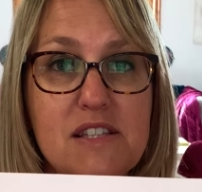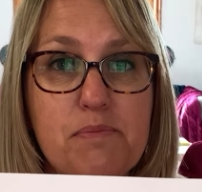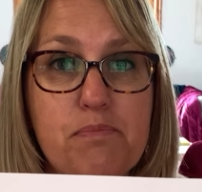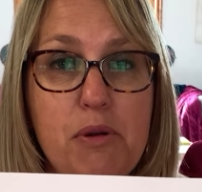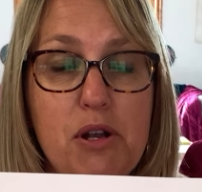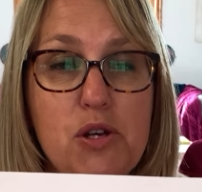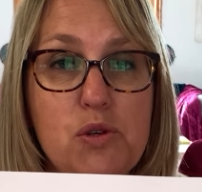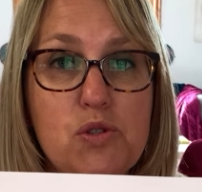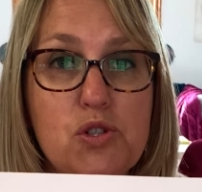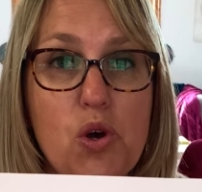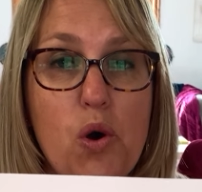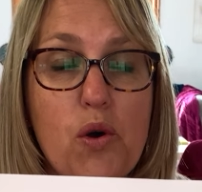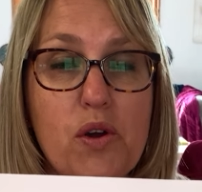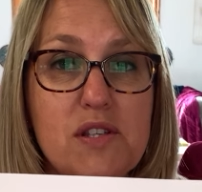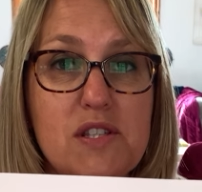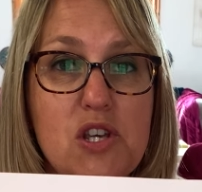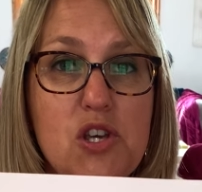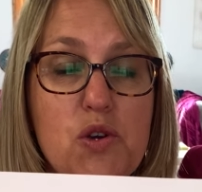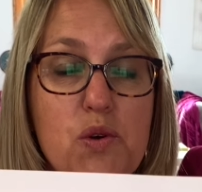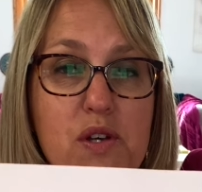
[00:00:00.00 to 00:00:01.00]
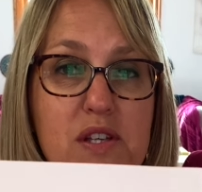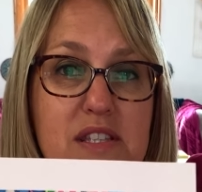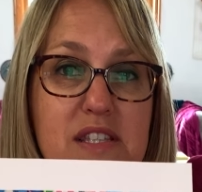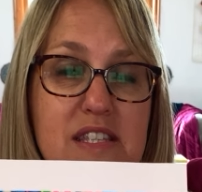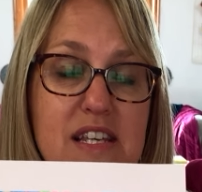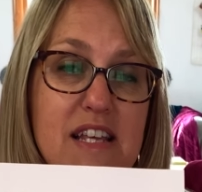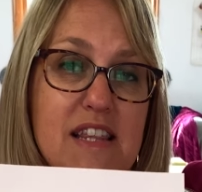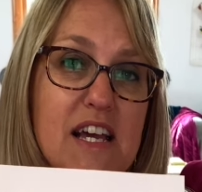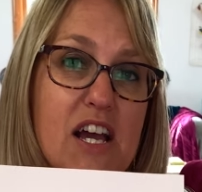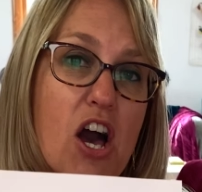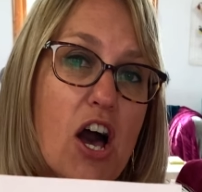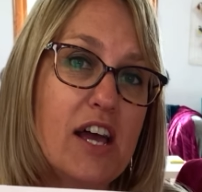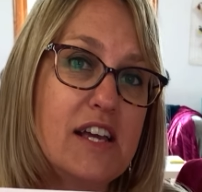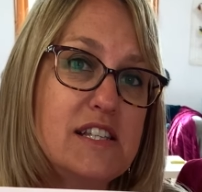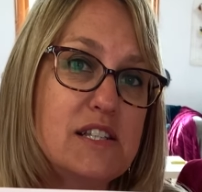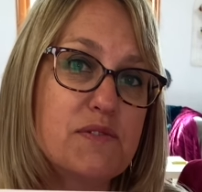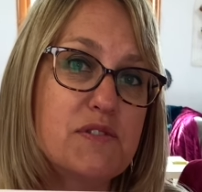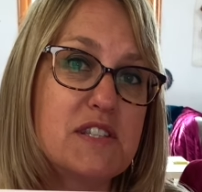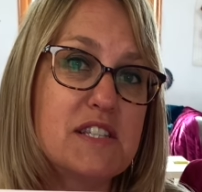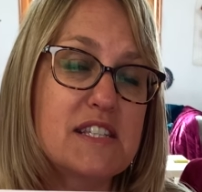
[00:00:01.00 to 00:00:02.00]
blue dog. So you can see the kind
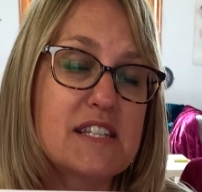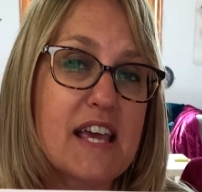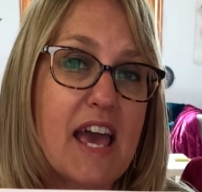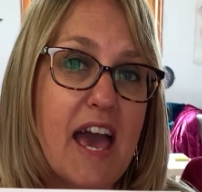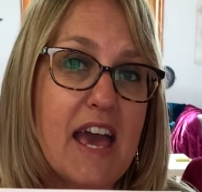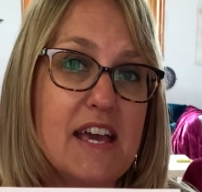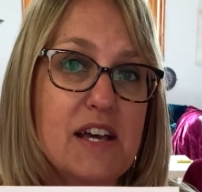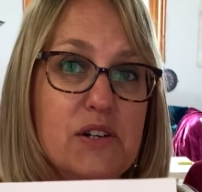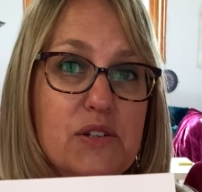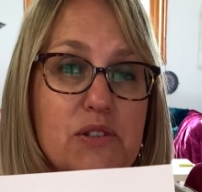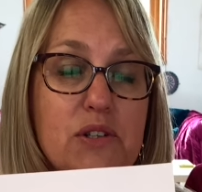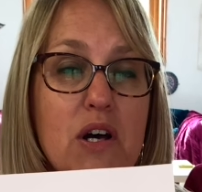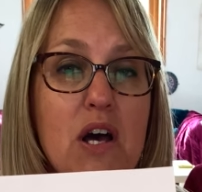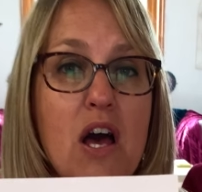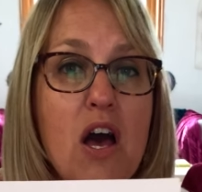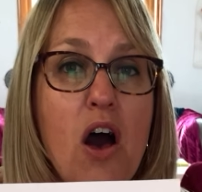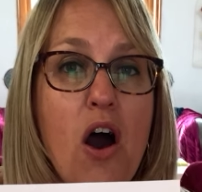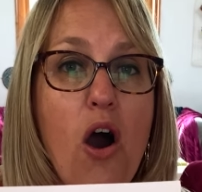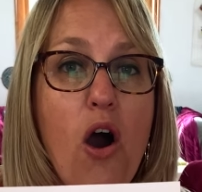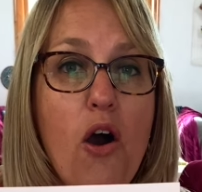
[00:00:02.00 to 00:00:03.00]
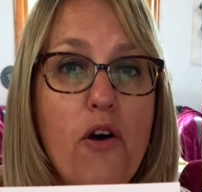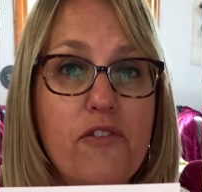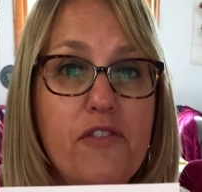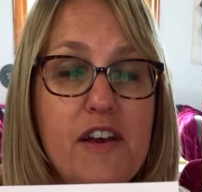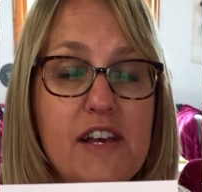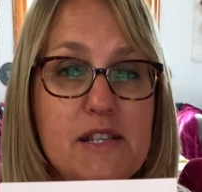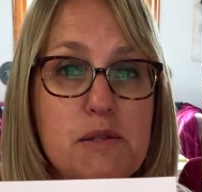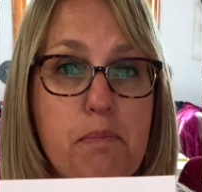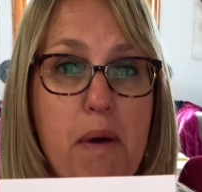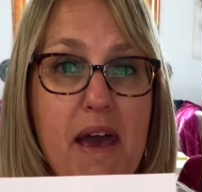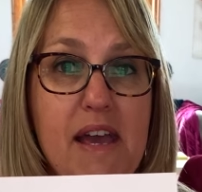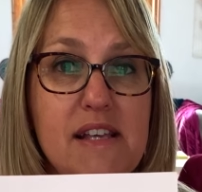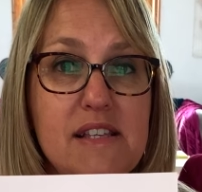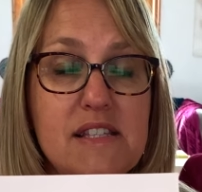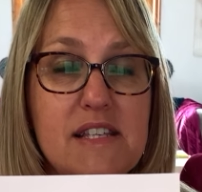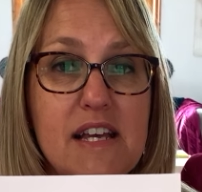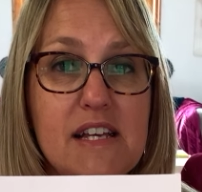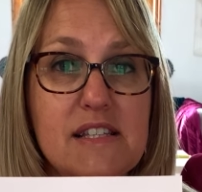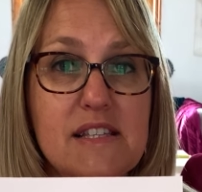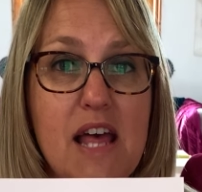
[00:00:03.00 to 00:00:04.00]
of scale of his
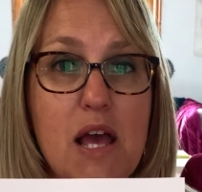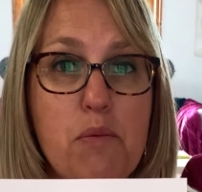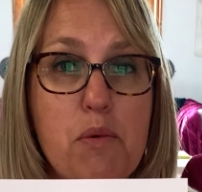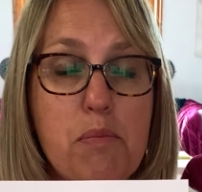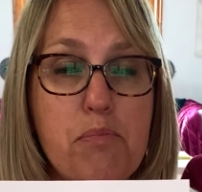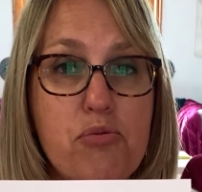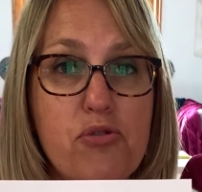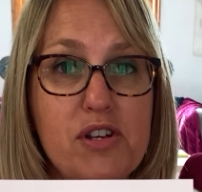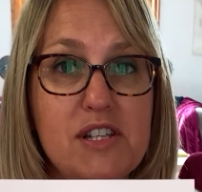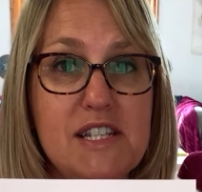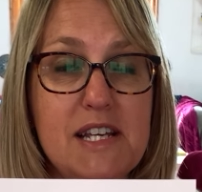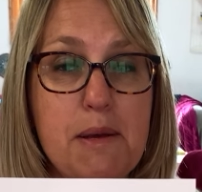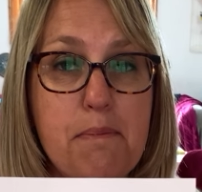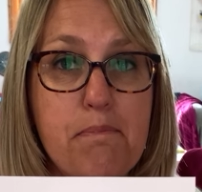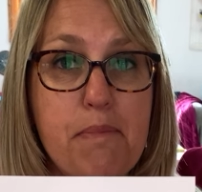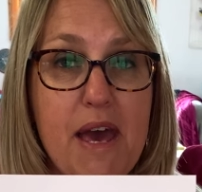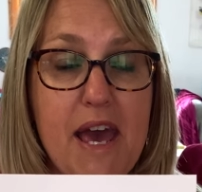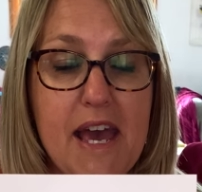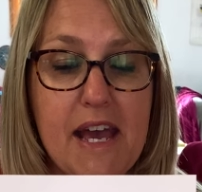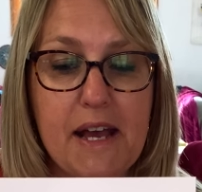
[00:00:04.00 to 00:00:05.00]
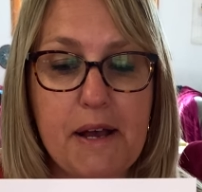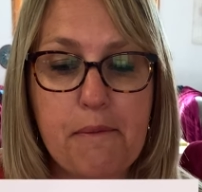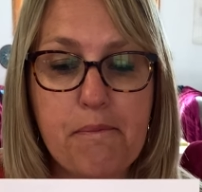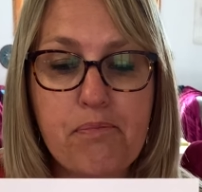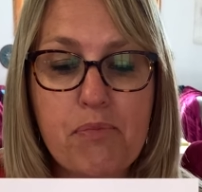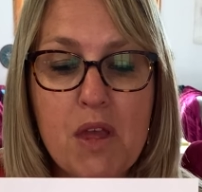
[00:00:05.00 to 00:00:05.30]
paintings. They were pretty big.